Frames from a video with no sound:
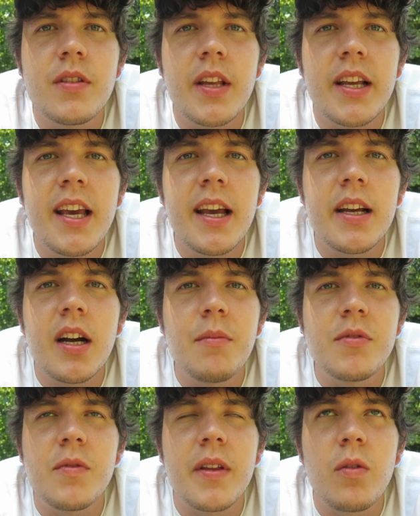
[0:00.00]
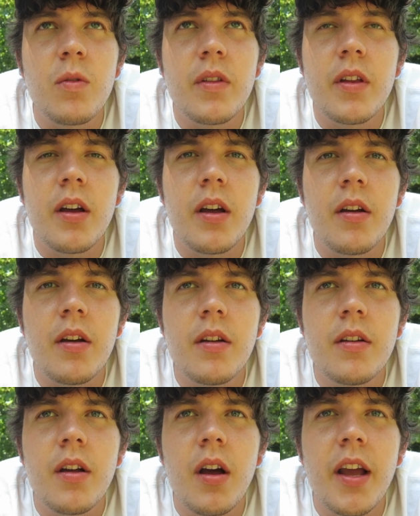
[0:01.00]
The kit comes with all
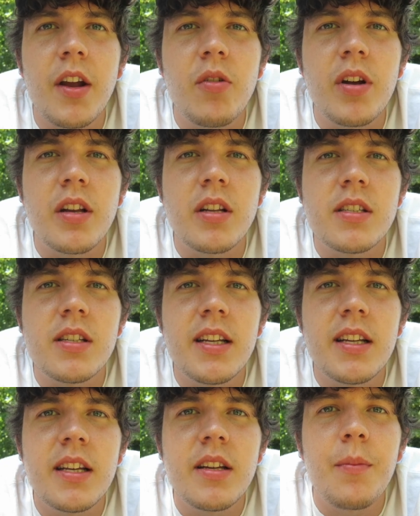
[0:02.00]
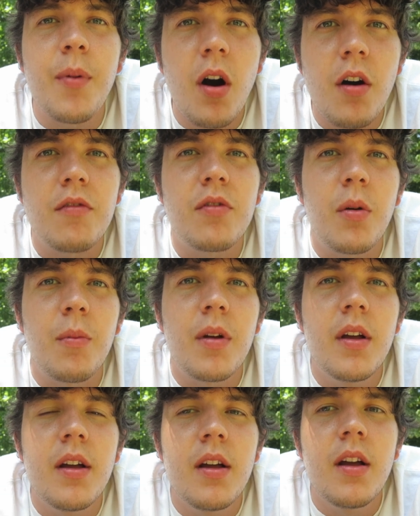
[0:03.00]
the ingredients needed apart from